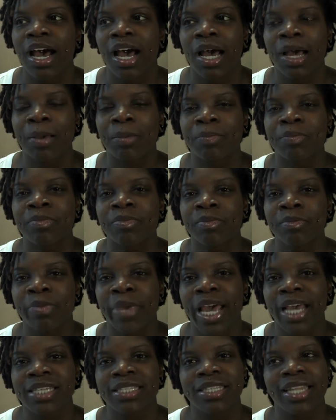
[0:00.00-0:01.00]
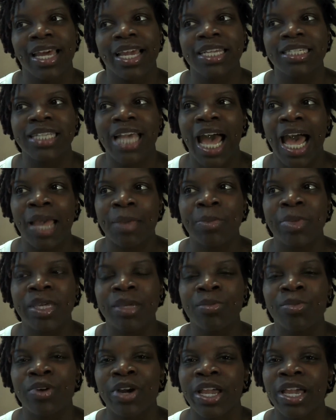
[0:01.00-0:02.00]
um, backslash
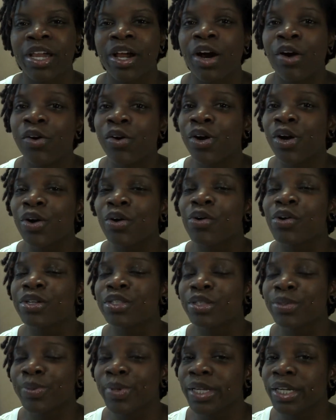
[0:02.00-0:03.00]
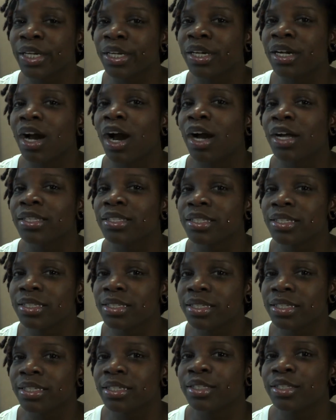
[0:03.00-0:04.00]
IP brand, or on Twitter,
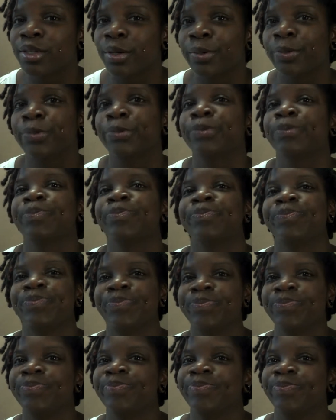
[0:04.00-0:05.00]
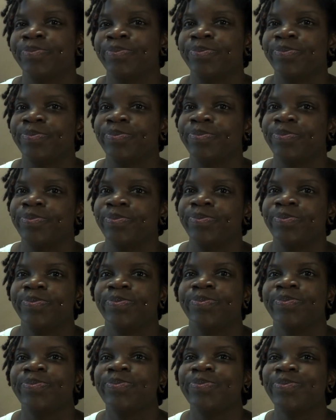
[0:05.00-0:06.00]
Artistic Sole. Okay. Thank
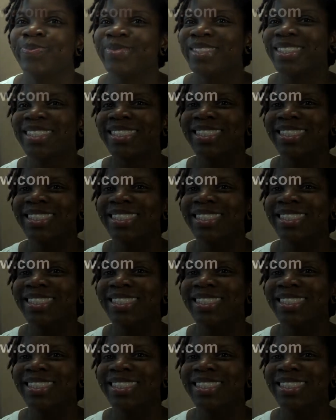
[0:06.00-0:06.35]
you very much.